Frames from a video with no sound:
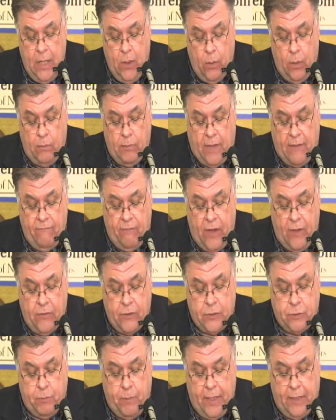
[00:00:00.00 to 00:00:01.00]
when my
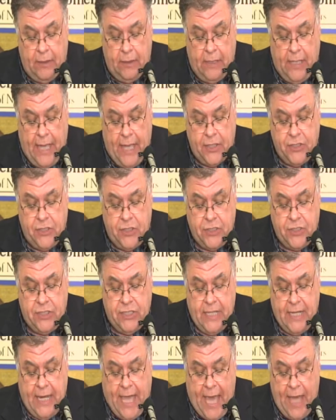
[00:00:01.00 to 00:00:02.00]
father's belt lashed the
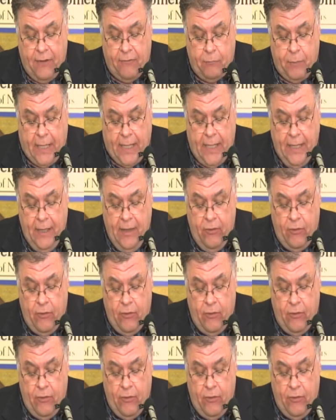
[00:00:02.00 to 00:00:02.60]
sin out of me,